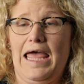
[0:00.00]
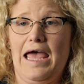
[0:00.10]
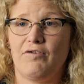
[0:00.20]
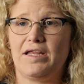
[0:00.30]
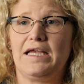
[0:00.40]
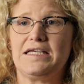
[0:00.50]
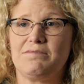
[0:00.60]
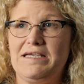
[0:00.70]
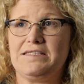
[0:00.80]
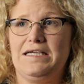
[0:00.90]
Everything is
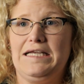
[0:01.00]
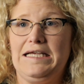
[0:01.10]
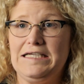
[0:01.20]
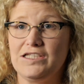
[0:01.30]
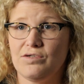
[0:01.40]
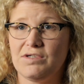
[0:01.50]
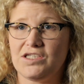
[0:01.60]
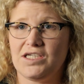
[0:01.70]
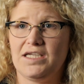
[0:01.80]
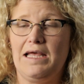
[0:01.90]
based on
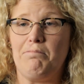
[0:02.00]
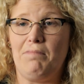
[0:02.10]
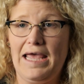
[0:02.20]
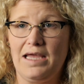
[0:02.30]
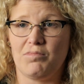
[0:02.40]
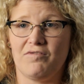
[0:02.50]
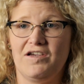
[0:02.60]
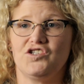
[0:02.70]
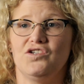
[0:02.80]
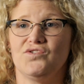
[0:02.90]
intuition and paying
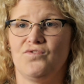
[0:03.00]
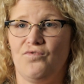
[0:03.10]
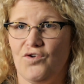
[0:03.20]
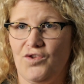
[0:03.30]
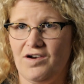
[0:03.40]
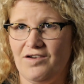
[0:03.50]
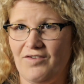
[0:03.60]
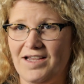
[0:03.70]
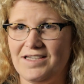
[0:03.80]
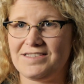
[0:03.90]
professionals for their
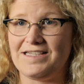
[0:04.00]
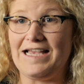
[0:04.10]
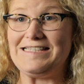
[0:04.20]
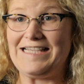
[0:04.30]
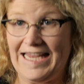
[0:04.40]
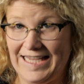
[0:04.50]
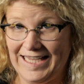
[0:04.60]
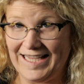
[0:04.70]
advice and taking